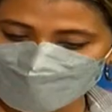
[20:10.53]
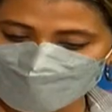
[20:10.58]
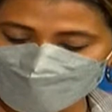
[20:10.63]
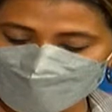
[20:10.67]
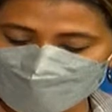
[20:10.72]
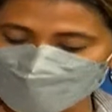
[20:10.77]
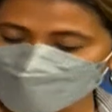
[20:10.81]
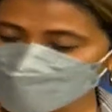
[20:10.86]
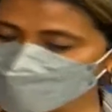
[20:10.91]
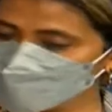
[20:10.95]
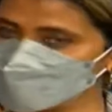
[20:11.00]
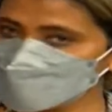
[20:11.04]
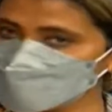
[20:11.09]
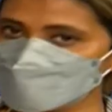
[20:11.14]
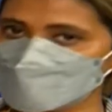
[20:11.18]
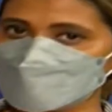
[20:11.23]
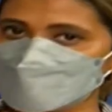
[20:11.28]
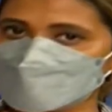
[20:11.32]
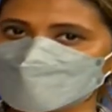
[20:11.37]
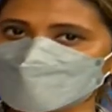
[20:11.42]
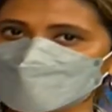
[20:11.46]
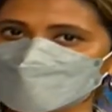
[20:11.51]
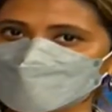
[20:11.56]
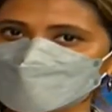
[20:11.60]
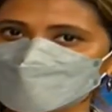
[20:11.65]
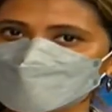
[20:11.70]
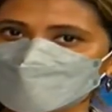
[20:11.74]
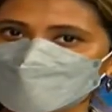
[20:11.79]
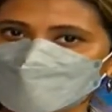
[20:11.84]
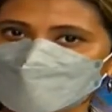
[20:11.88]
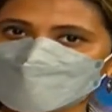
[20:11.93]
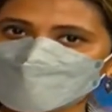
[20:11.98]
we've come towards the
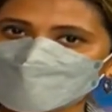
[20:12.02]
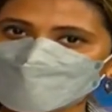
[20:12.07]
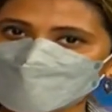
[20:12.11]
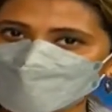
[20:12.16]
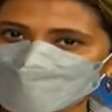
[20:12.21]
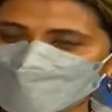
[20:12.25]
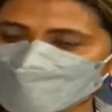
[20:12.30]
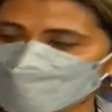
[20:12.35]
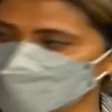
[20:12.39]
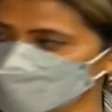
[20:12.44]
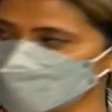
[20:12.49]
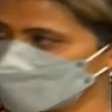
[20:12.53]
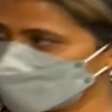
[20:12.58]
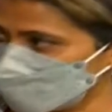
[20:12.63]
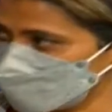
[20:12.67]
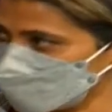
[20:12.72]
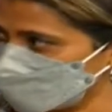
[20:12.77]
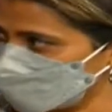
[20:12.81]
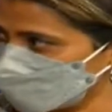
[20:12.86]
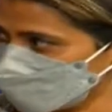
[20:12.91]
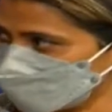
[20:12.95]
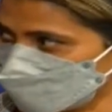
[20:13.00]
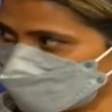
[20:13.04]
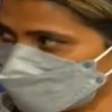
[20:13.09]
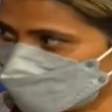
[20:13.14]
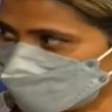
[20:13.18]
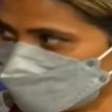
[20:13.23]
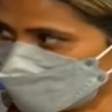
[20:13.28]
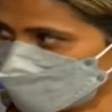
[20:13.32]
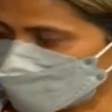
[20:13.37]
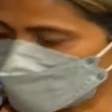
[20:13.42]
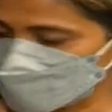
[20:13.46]
final few minutes of the show
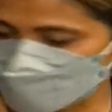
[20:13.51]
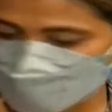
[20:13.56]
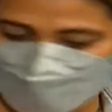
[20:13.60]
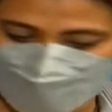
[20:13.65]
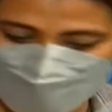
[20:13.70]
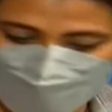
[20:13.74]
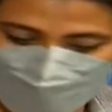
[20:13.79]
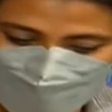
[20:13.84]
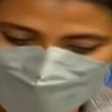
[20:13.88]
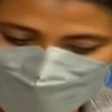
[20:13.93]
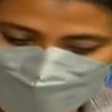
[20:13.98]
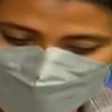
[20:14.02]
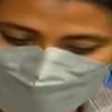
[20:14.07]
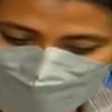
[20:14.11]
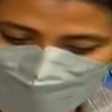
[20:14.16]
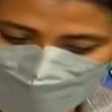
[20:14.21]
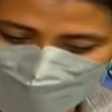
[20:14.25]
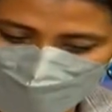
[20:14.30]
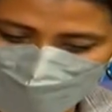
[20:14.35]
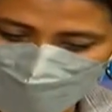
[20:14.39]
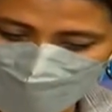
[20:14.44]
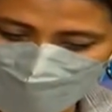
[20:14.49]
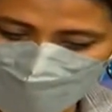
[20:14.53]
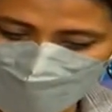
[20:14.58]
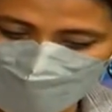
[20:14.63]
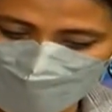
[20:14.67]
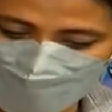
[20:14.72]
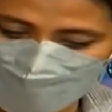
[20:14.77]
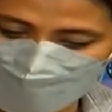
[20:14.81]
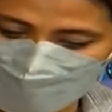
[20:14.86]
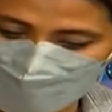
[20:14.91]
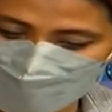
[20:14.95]
as well. Hasitha, so how do you
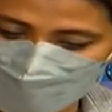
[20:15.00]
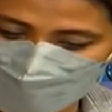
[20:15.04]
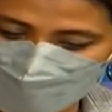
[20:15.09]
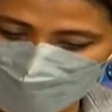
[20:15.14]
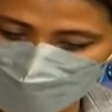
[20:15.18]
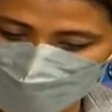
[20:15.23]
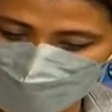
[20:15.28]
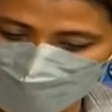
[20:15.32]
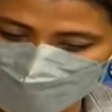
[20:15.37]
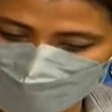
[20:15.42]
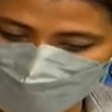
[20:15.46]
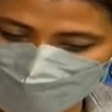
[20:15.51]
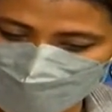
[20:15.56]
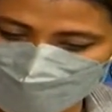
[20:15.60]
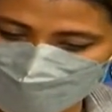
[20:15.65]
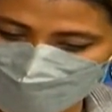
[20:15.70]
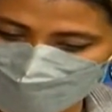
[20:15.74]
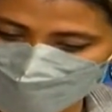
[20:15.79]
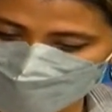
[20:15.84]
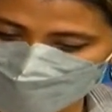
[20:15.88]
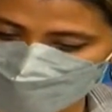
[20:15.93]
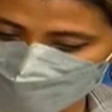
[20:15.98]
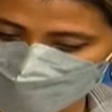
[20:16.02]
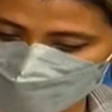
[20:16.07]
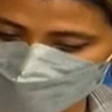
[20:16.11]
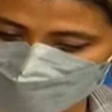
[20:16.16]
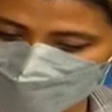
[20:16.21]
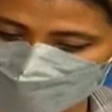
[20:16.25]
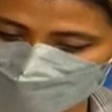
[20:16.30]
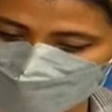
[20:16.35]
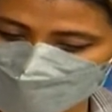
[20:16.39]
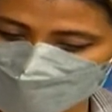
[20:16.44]
see the apparel export
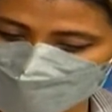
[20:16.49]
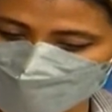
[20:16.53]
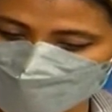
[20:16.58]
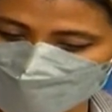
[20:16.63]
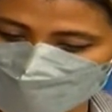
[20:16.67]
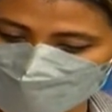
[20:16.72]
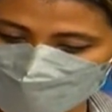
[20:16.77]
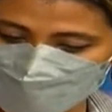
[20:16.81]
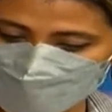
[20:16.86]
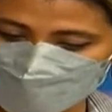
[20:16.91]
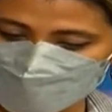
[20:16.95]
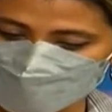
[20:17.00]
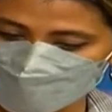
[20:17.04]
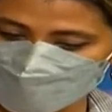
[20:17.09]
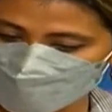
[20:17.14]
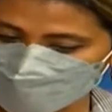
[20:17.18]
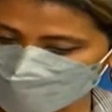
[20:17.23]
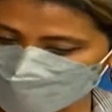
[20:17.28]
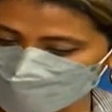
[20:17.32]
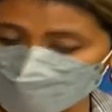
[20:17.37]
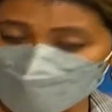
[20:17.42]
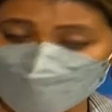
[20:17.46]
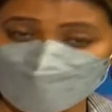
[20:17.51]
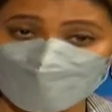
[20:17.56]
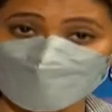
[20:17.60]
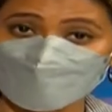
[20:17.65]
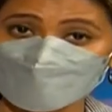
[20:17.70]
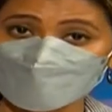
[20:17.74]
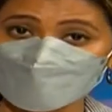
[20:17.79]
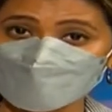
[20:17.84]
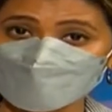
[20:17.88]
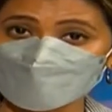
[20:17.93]
industry growth, and what
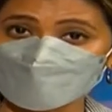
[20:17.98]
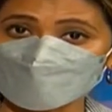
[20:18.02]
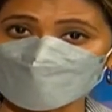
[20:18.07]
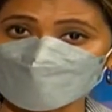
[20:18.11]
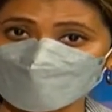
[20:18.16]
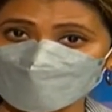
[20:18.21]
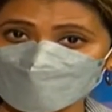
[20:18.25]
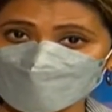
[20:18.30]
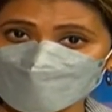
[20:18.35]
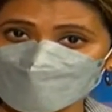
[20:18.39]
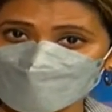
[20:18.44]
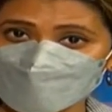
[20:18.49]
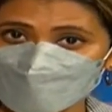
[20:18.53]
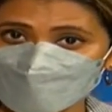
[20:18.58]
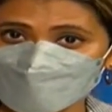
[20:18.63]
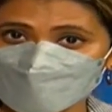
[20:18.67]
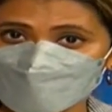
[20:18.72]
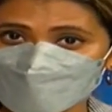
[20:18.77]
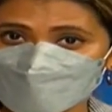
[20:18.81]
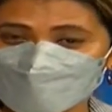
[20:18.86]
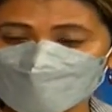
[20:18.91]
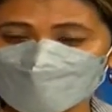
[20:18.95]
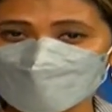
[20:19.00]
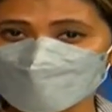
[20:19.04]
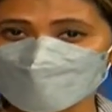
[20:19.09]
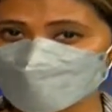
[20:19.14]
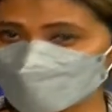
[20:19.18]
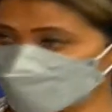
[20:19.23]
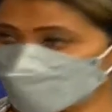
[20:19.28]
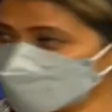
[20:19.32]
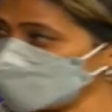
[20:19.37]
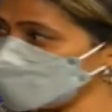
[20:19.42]
do we envisage in the near
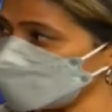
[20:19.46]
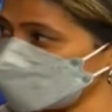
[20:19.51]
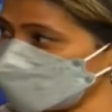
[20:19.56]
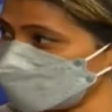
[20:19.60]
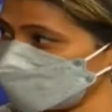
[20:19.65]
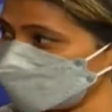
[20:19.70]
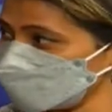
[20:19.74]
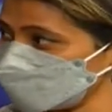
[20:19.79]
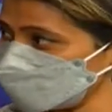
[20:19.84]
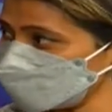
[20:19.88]
future?